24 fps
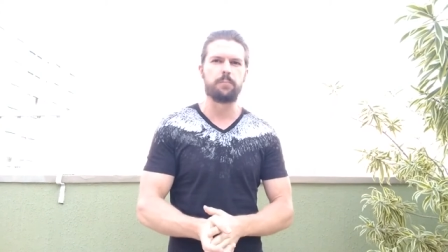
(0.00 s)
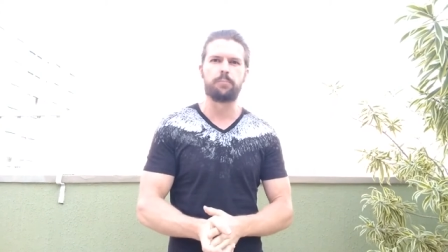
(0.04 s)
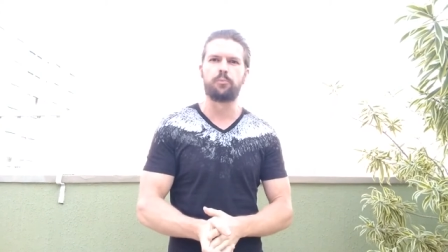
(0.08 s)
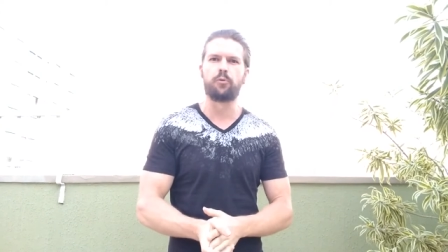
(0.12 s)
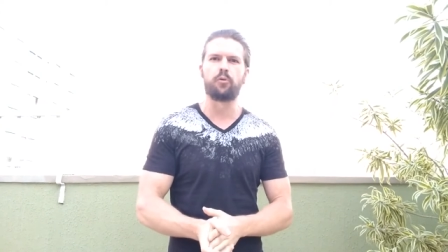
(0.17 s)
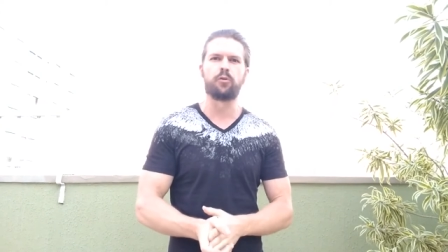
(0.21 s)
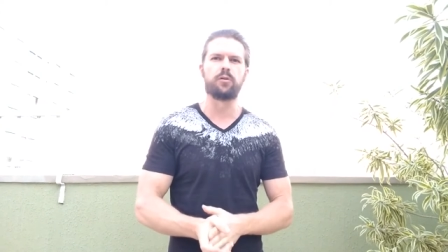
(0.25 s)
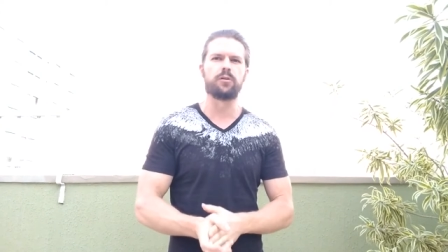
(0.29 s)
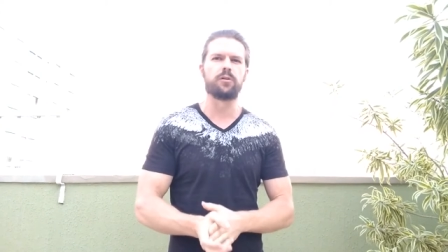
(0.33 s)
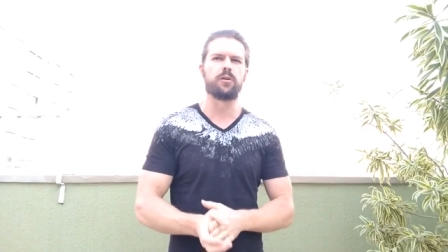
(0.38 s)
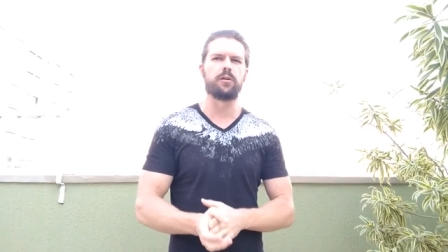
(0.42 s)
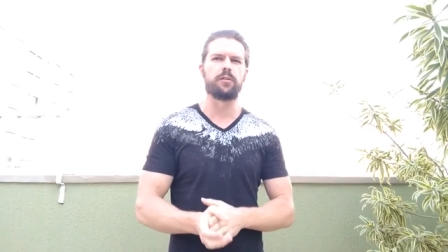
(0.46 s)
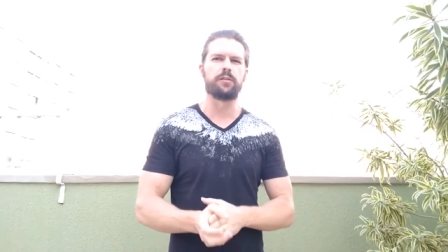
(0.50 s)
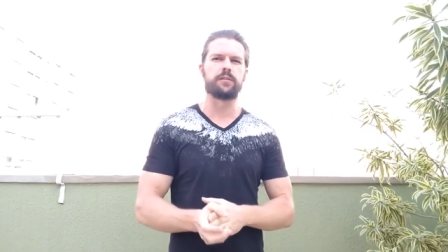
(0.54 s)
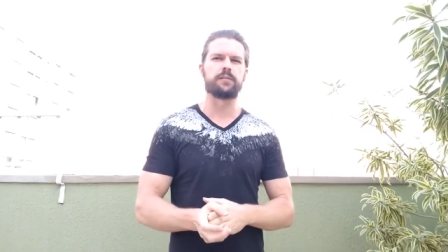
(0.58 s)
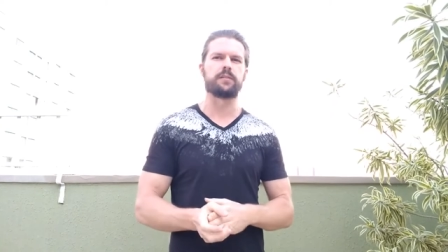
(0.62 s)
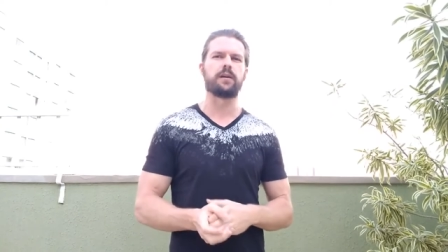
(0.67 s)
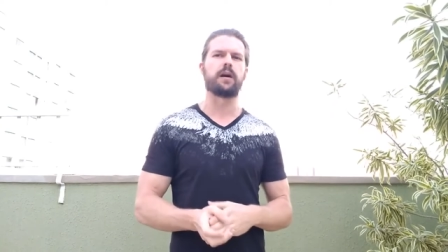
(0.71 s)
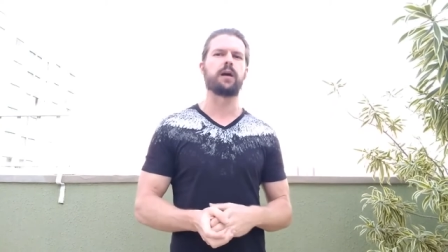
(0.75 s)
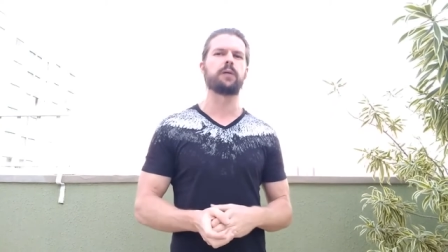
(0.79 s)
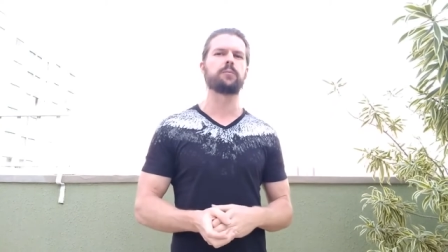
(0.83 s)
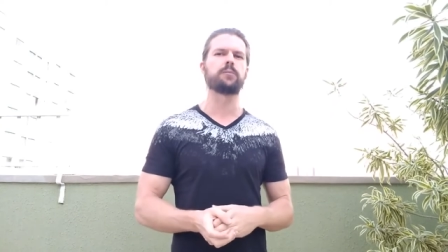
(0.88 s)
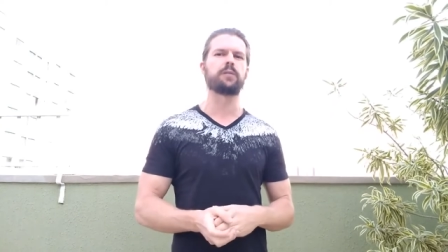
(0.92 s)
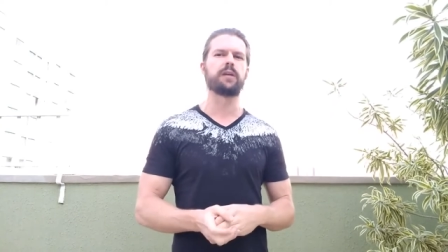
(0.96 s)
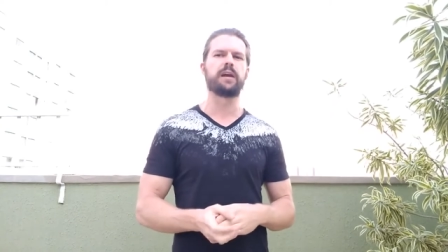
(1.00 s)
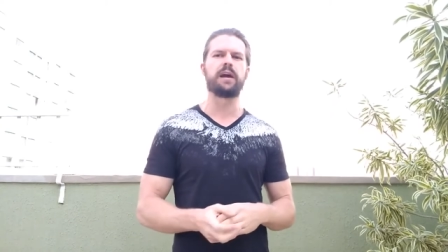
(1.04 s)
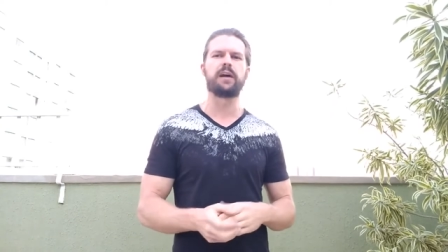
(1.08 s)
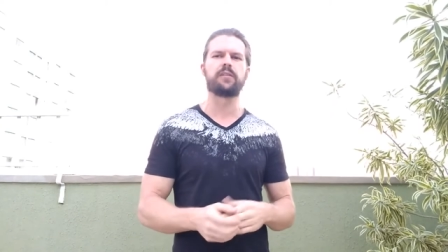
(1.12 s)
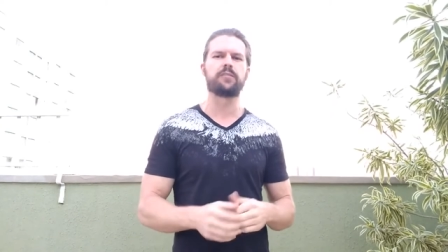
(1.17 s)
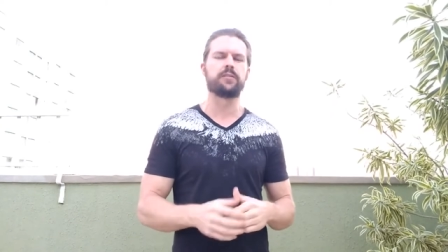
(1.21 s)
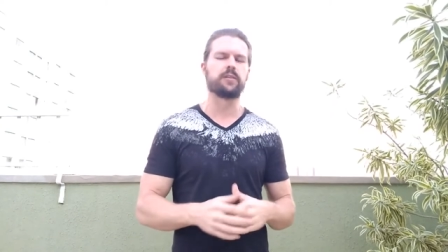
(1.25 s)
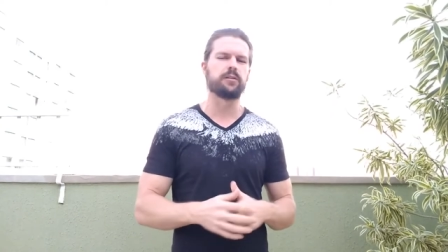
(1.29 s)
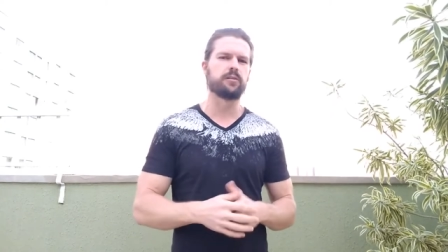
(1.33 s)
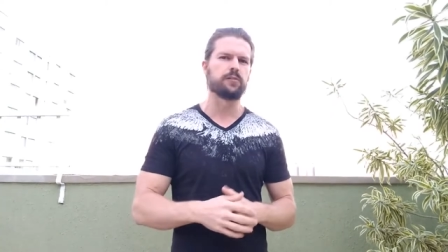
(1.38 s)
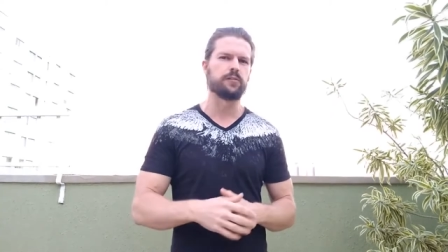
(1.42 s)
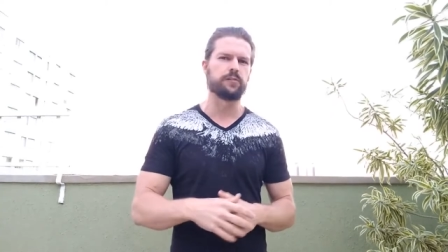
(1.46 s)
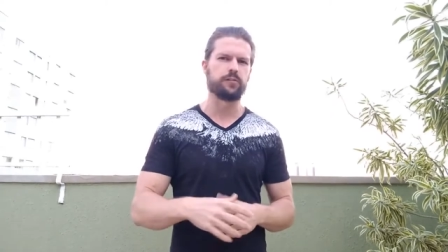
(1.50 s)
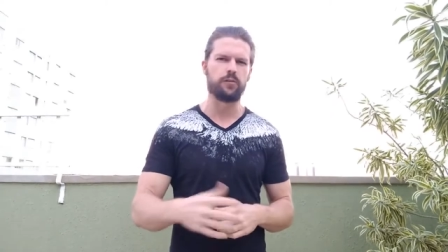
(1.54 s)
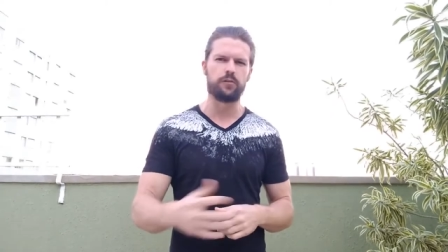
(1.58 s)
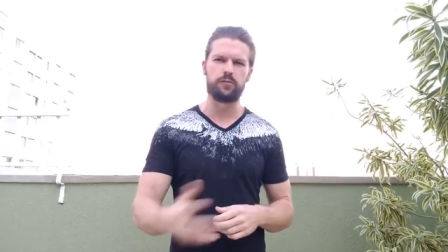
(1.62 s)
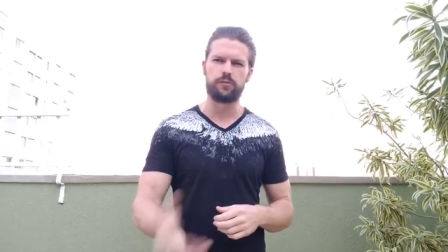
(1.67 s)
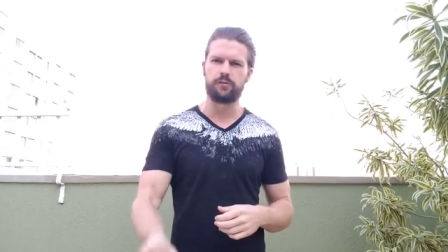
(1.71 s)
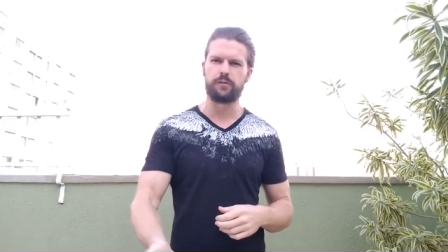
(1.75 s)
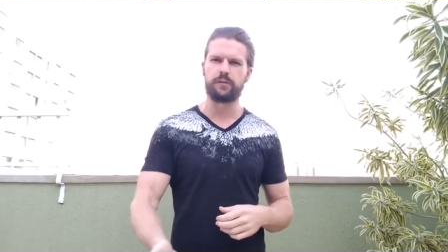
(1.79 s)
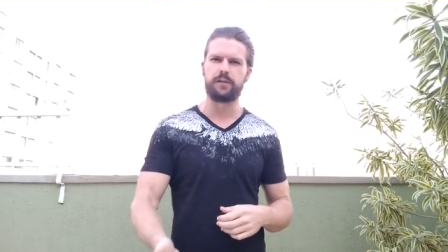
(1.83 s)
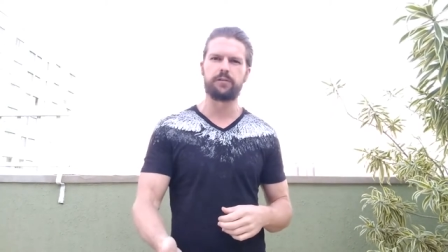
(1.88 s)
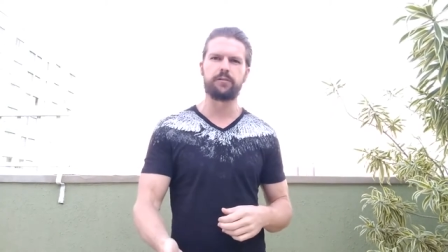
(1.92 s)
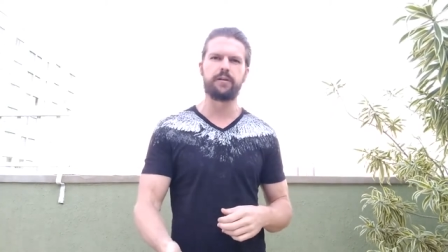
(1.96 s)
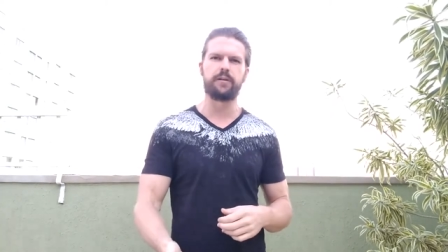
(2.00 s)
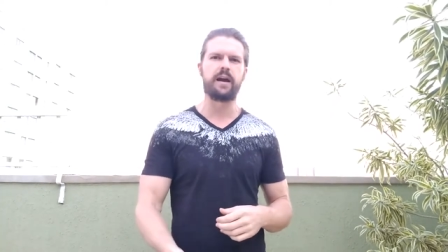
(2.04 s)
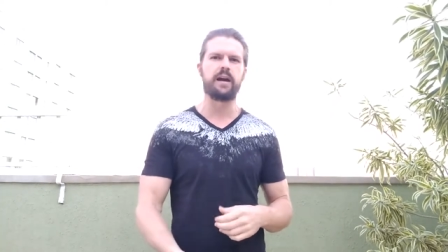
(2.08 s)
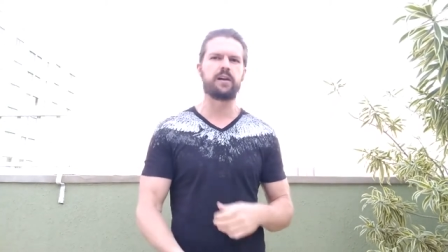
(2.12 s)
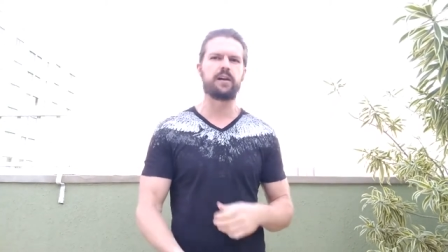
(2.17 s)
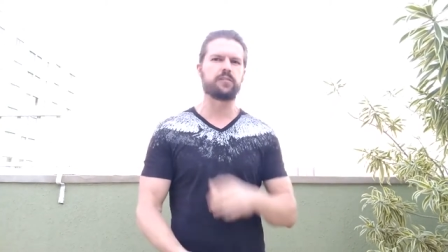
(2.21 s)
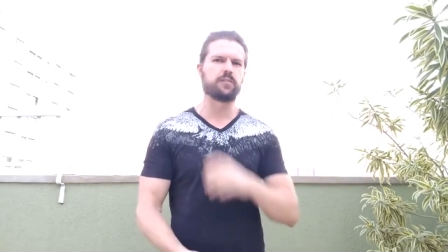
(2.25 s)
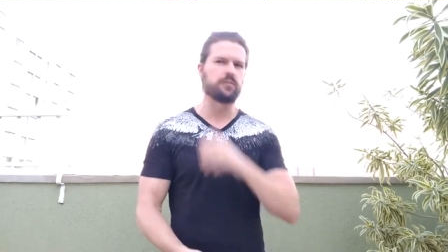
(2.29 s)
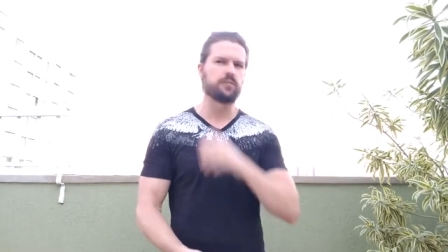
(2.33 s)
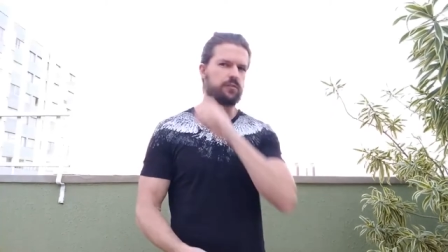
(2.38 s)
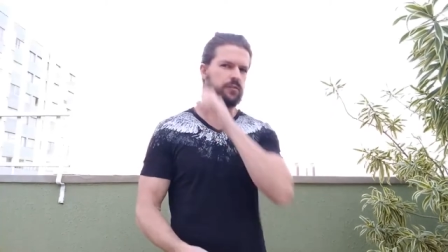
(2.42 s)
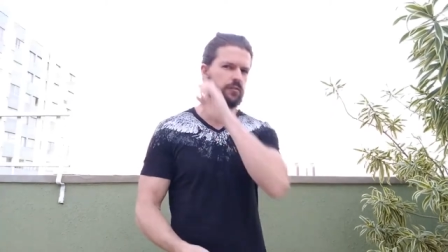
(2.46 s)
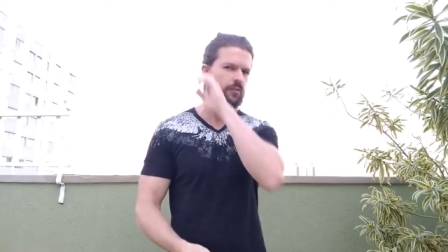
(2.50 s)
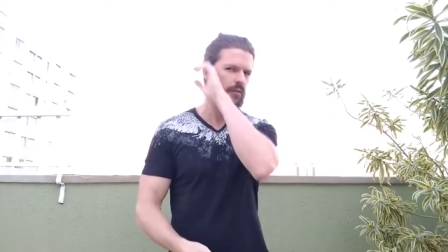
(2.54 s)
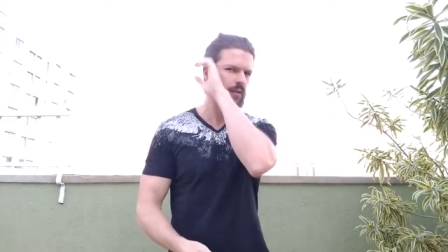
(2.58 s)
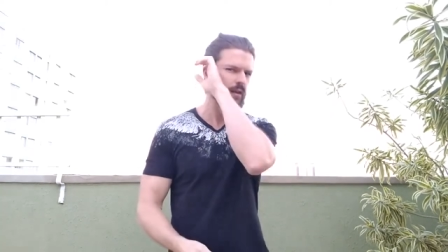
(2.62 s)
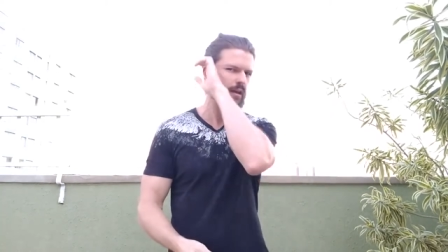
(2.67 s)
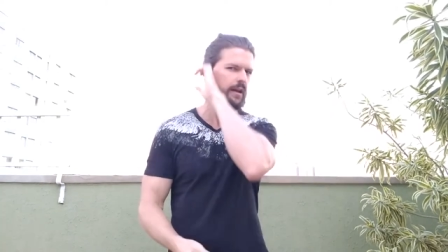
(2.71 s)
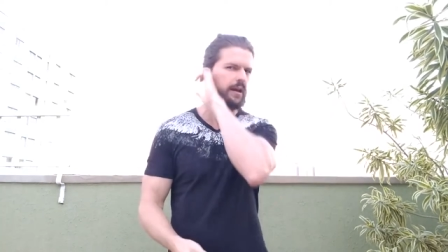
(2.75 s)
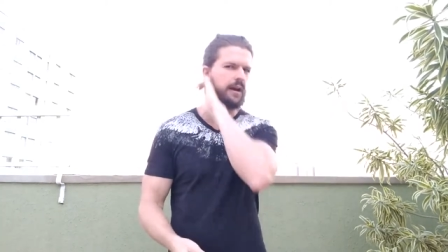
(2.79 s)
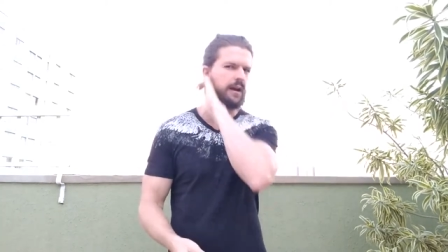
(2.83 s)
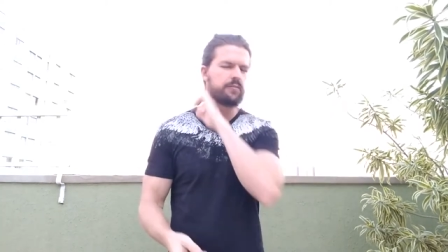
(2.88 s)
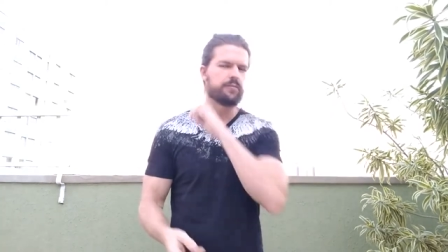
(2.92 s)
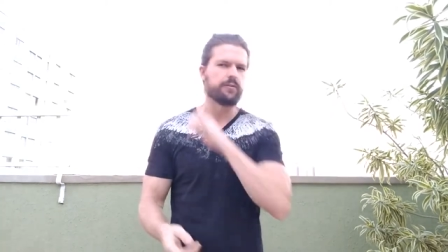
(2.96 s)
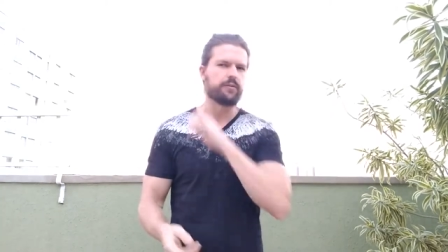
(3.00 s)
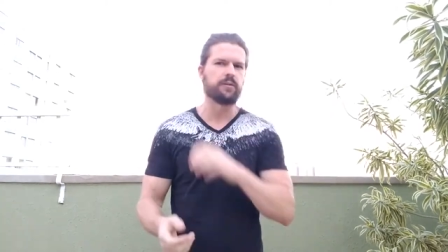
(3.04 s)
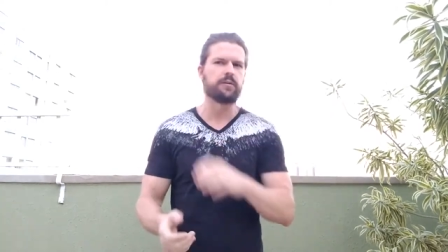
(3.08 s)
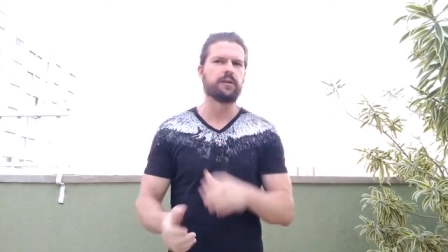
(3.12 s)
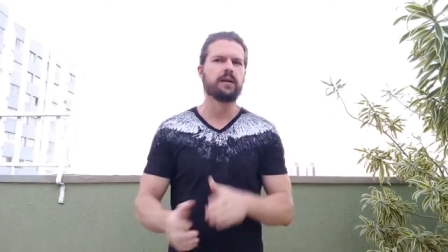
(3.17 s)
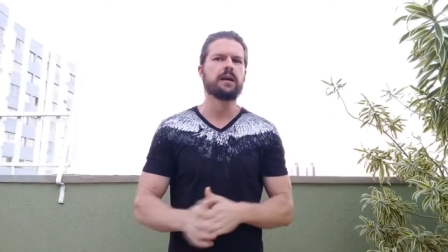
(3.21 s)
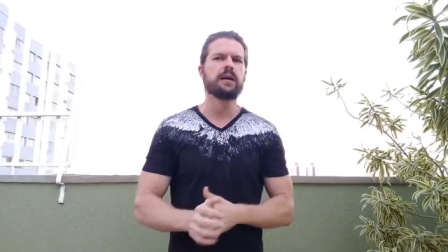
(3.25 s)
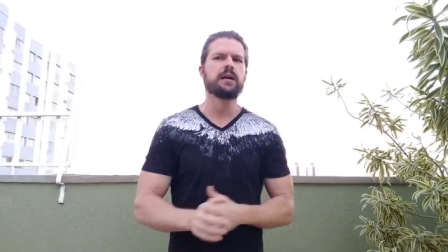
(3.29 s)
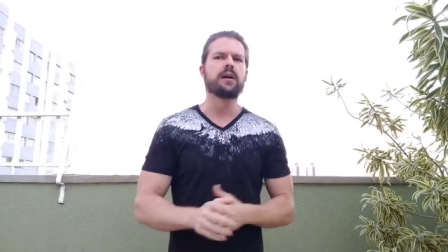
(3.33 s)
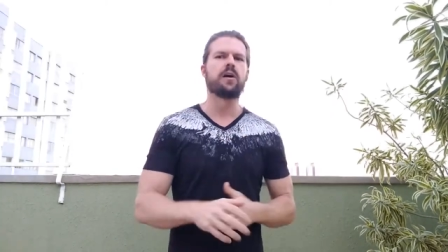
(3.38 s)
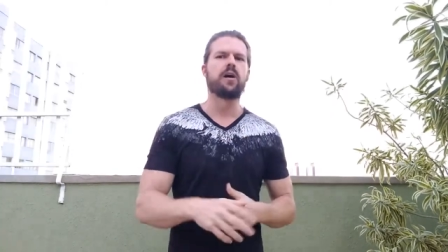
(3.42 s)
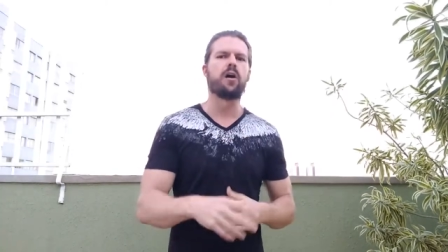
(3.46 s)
bored all the time. They have a little social interaction, so they have a